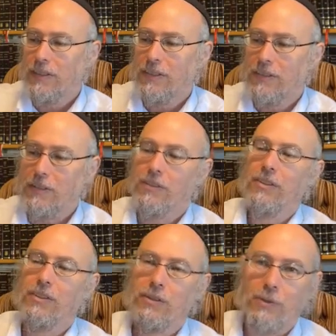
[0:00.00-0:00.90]
So, so
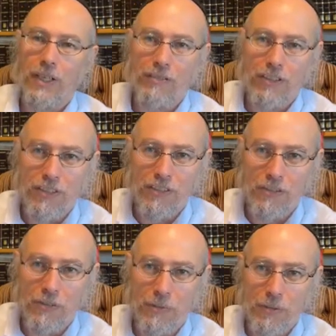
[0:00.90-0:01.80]
this will have to
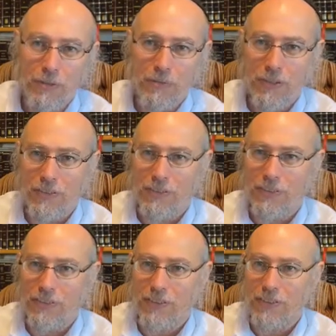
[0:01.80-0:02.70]
continue tomorrow because
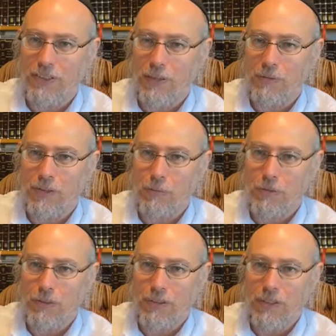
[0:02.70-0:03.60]
our time is up.
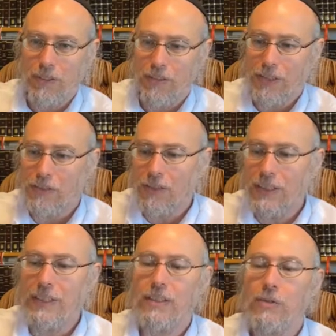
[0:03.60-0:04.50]
Okay, so
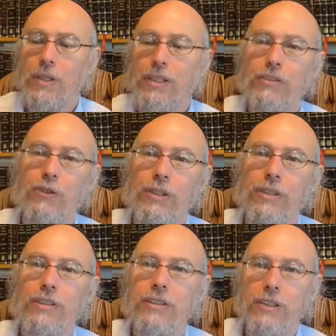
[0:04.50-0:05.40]
this is what he's
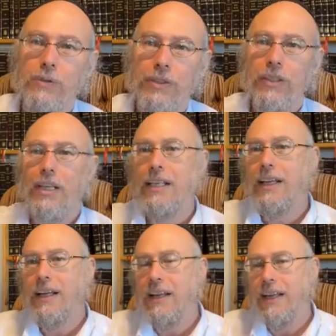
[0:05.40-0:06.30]
going to deal with.
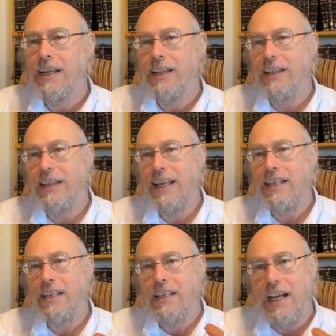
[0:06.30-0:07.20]
That
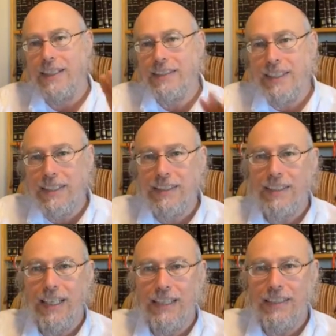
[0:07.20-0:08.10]
Isaiah
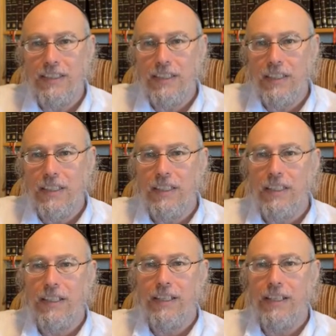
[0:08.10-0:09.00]
says
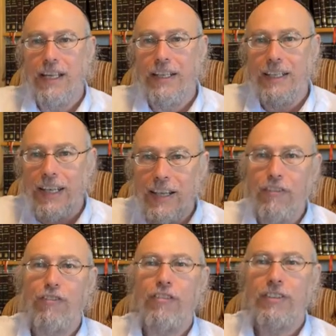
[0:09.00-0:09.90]
that
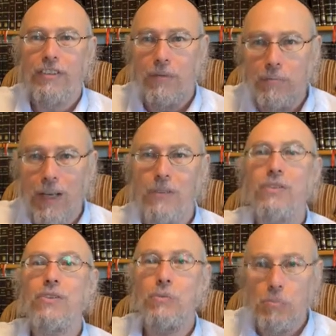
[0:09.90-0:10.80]
if the
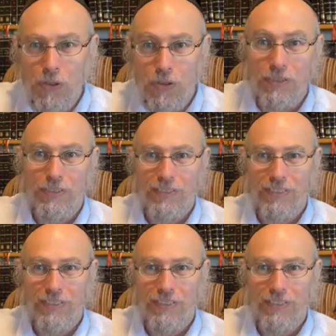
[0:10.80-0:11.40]
mountains move,